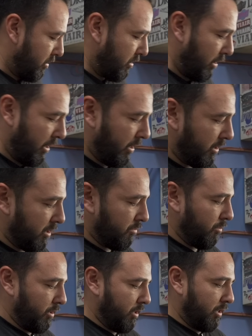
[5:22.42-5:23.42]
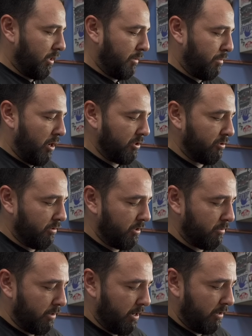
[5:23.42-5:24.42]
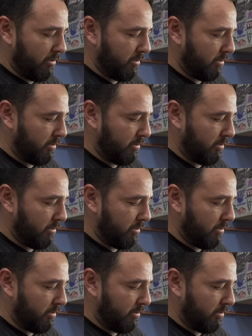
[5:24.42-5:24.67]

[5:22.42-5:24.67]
and it comes with the ball joint as well.